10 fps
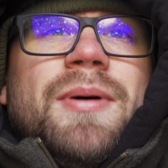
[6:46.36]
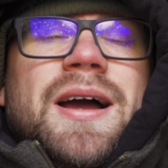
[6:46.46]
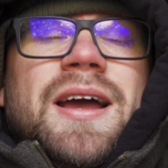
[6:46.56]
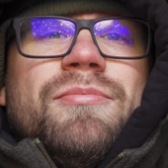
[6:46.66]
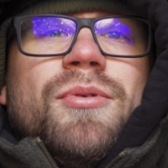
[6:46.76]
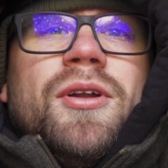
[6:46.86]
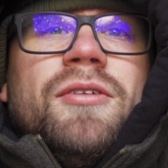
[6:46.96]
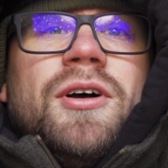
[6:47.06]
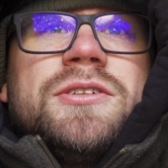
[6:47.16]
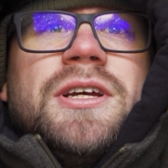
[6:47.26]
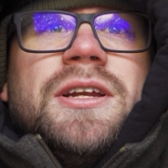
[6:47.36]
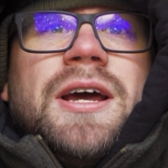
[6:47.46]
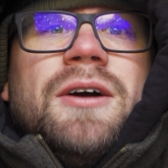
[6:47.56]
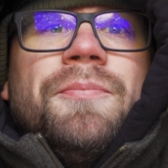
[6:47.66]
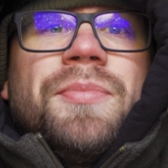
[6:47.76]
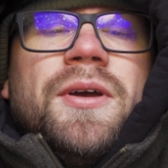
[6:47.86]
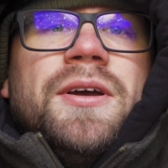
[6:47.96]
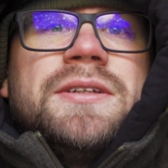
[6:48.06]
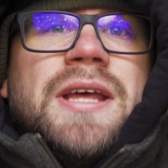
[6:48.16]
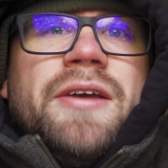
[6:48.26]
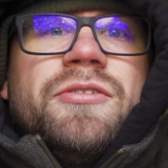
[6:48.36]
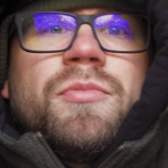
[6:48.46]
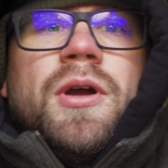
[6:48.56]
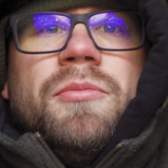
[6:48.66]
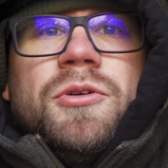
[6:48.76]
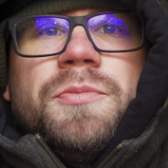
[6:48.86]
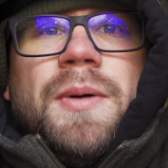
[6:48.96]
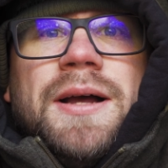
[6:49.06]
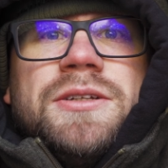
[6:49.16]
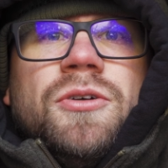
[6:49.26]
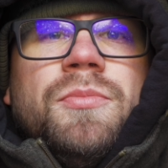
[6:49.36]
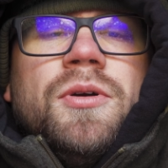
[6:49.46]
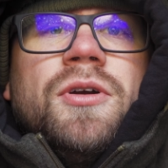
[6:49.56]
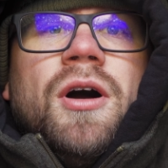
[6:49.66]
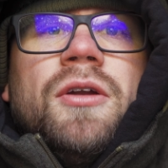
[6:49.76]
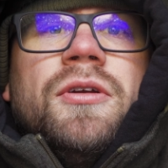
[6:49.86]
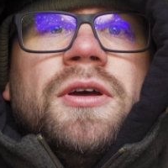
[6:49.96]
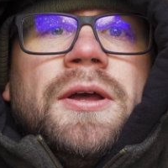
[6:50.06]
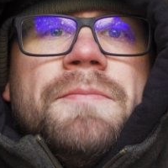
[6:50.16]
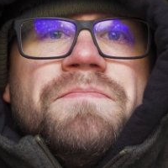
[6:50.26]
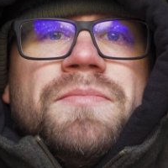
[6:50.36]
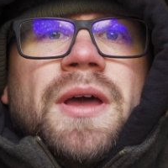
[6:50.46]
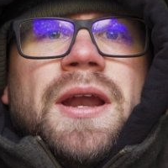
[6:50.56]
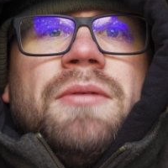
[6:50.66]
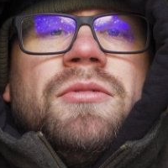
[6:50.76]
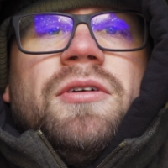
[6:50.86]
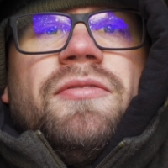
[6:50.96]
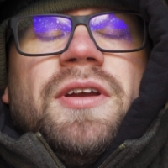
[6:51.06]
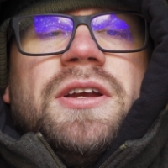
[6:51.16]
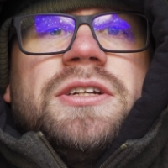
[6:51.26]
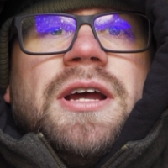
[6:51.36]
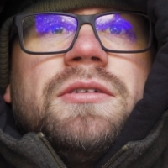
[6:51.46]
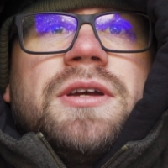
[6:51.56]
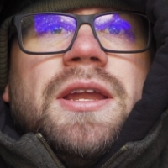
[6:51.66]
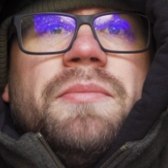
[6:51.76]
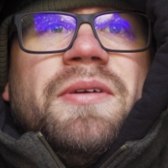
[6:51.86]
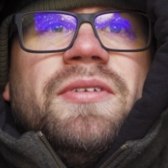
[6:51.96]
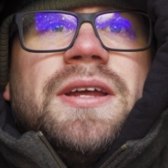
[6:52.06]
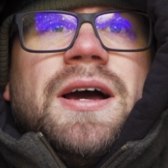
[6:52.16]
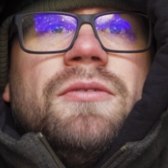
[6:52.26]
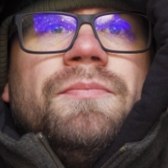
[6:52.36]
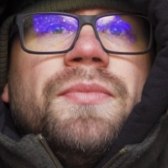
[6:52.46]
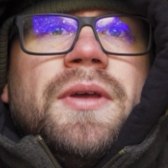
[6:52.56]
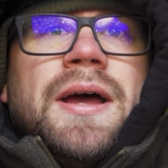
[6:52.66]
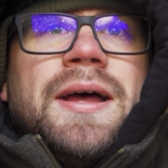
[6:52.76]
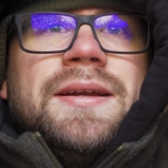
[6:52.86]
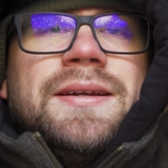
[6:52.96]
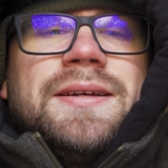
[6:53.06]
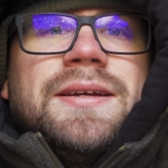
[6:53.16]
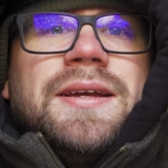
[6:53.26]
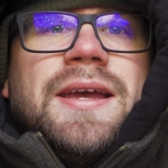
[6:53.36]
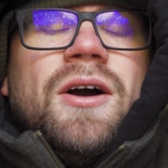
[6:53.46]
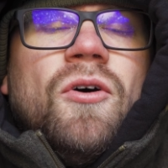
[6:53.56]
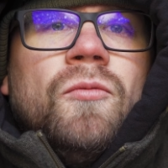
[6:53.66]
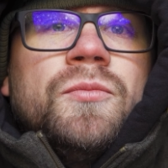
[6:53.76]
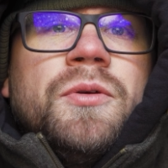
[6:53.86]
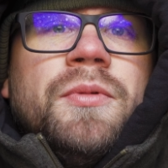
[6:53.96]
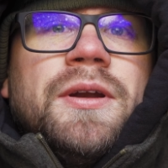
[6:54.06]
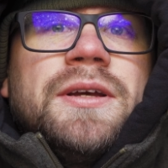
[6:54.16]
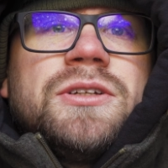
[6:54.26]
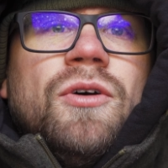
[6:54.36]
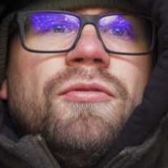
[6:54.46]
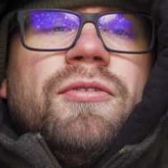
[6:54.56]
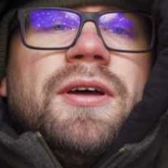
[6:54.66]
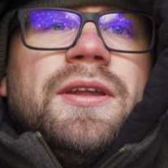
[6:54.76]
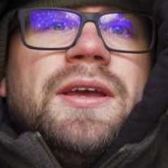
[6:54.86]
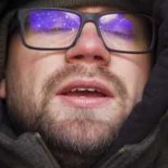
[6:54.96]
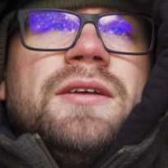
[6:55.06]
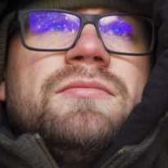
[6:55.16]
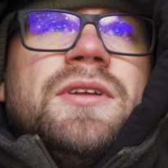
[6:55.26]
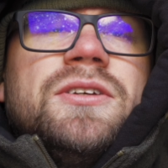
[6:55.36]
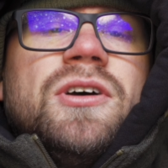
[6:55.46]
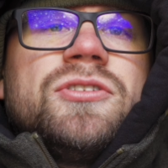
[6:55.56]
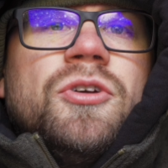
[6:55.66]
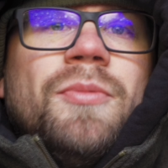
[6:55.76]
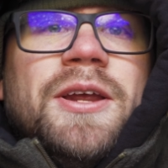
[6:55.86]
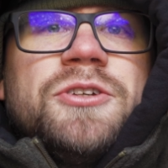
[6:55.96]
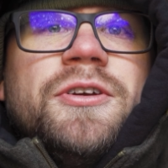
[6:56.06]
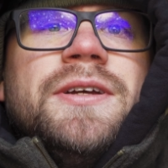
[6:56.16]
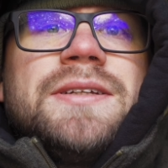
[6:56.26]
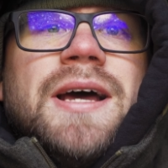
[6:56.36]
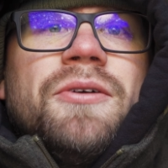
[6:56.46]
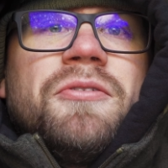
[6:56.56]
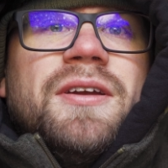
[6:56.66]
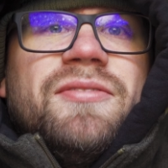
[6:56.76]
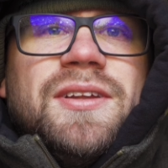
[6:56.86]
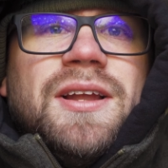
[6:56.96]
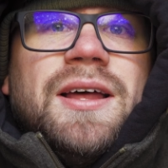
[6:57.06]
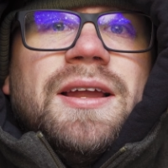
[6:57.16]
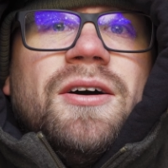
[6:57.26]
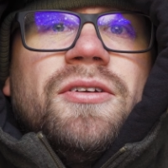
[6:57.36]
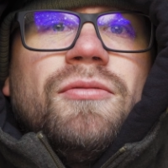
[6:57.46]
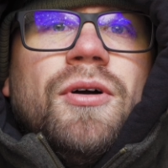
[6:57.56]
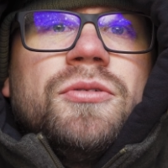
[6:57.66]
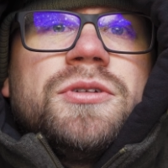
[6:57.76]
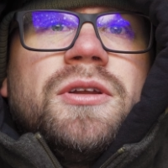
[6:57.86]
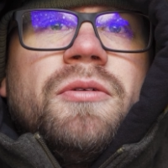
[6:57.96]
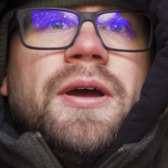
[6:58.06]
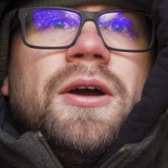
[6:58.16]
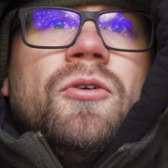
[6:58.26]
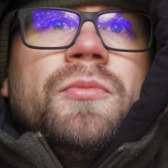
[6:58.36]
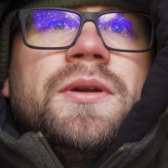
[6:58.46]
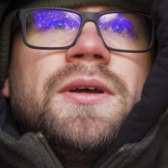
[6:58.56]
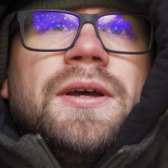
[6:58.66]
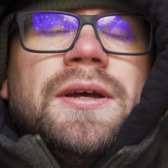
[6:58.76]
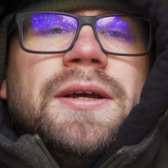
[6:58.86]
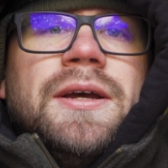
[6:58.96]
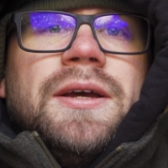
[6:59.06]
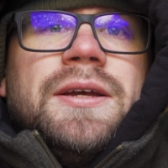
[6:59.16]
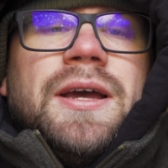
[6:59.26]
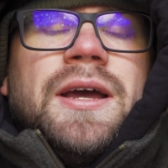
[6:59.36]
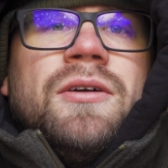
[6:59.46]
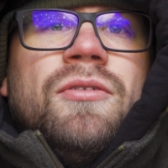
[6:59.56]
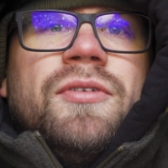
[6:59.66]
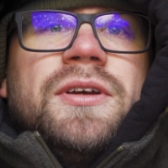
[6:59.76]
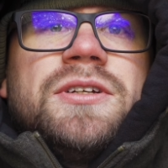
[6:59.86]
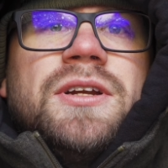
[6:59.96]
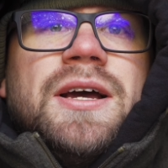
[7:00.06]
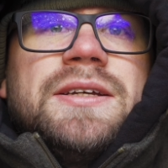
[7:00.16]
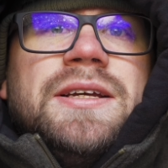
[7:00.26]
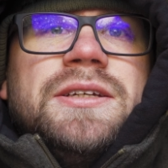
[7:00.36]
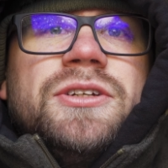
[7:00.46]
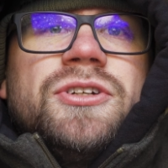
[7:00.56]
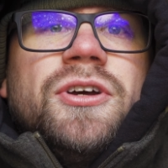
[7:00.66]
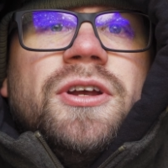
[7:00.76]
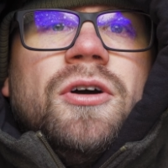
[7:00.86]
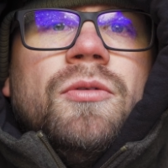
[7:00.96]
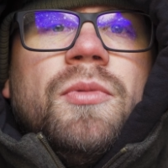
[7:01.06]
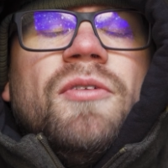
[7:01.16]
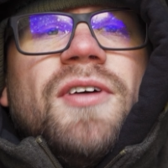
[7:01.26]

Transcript: I have brought the rods in now. Dave's pretty much packed up and gone, and I'm going to finish now, get the bivvy down and get home, to be honest. Hopefully there's not too many trees down or anything like that on the roads on the way home, and yeah, hopefully it's a nice easy journey home. But